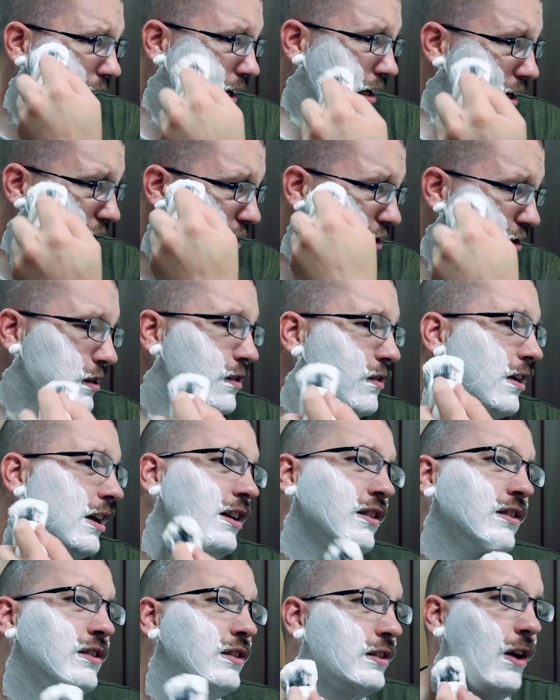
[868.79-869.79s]
into
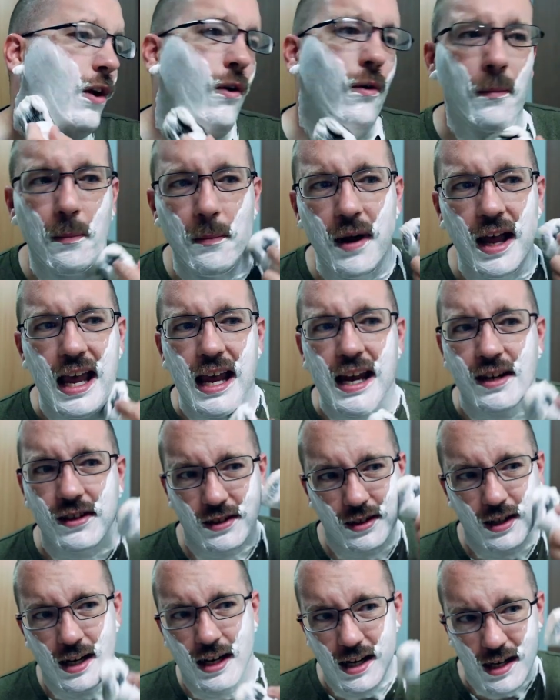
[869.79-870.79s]
his soap
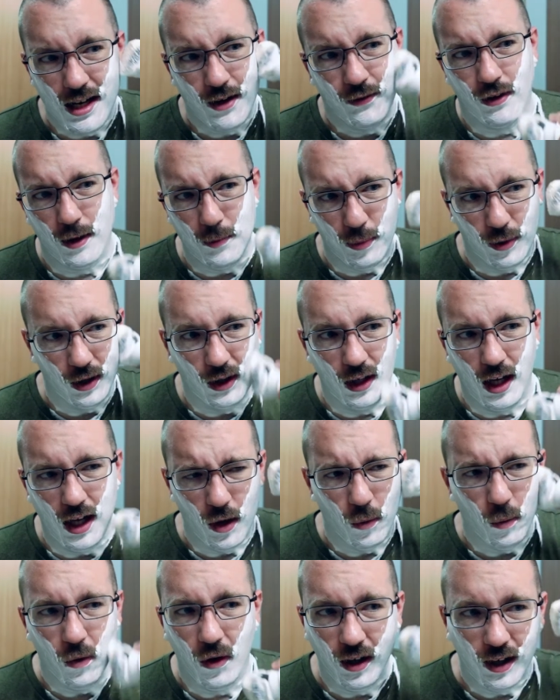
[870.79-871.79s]
base, he definitely put a lot
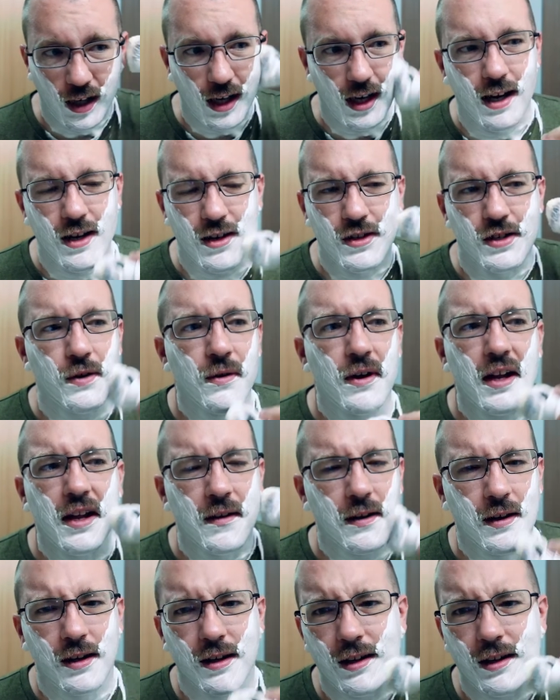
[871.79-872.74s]
of work into it.